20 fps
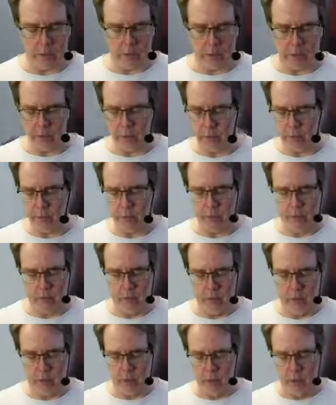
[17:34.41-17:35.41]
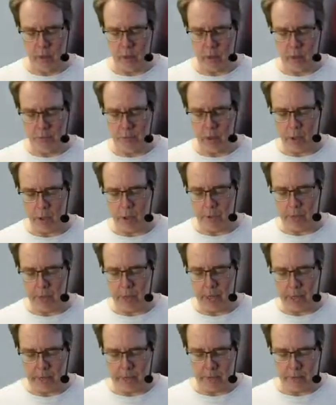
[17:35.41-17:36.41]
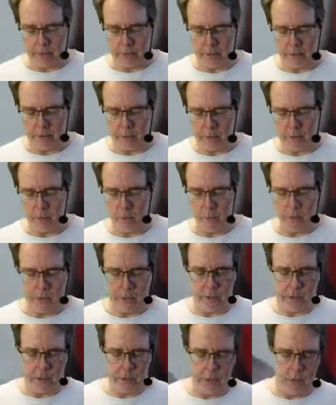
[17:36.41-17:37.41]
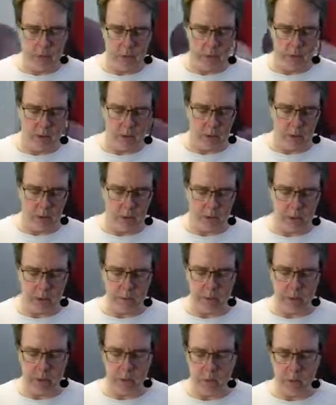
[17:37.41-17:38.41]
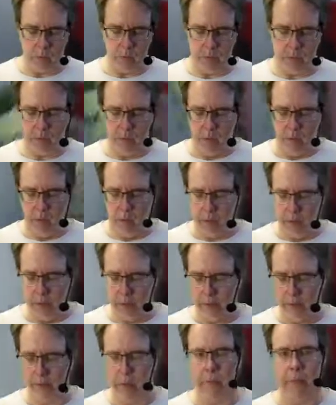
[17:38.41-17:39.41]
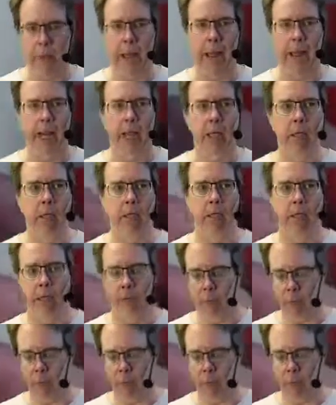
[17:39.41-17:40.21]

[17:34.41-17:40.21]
These are a bunch of magnets I started with, uh, experimenting with. This is a package of